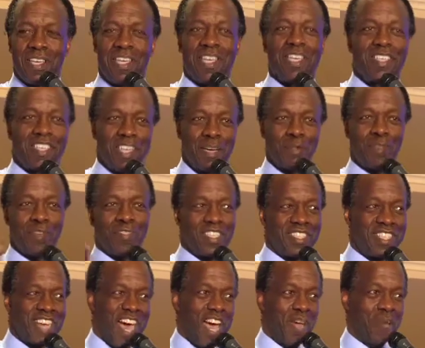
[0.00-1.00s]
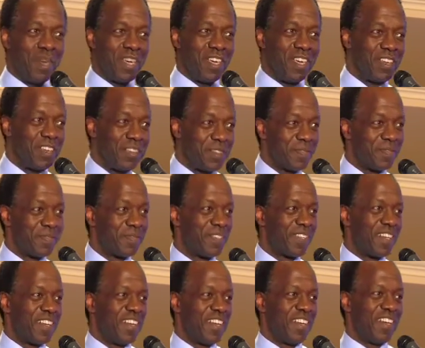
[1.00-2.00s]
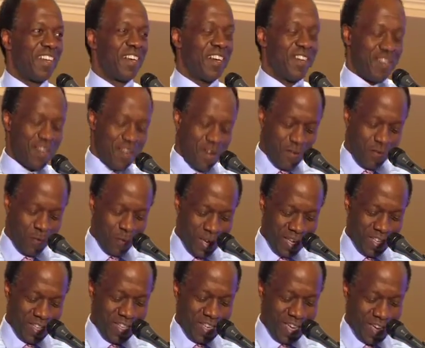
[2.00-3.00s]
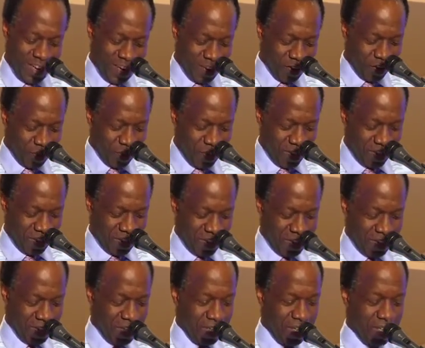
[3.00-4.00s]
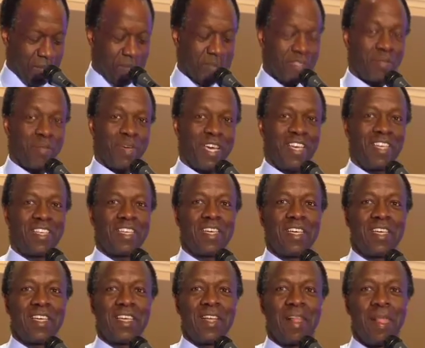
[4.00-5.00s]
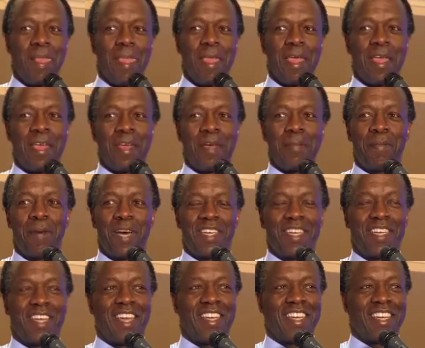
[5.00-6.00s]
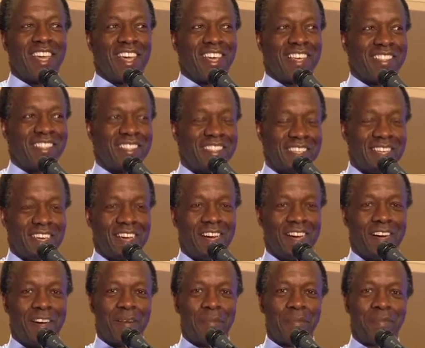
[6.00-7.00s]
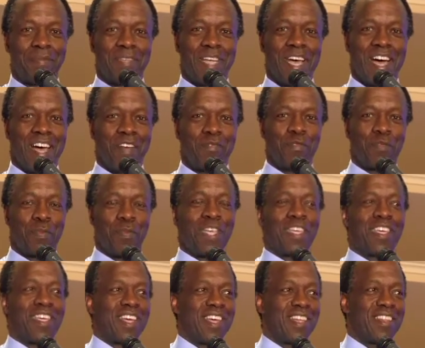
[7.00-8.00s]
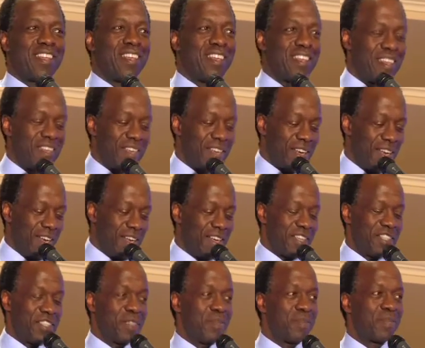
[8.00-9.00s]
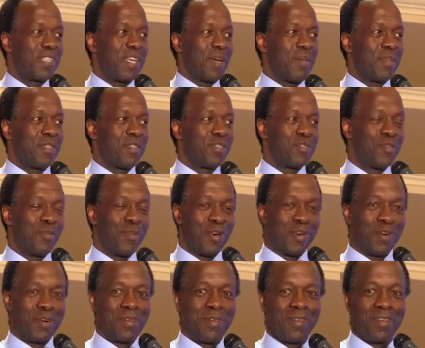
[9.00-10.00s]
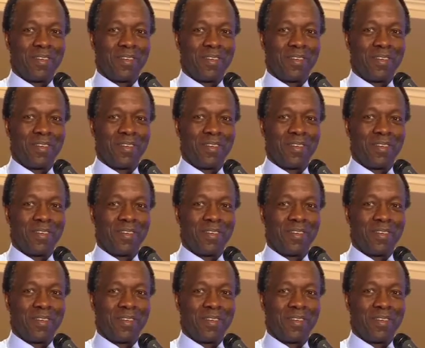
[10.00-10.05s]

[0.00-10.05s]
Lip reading: in terms of the timing of when the announcement was made. But in any case, I'm speaking at the Leadership Summit tomorrow,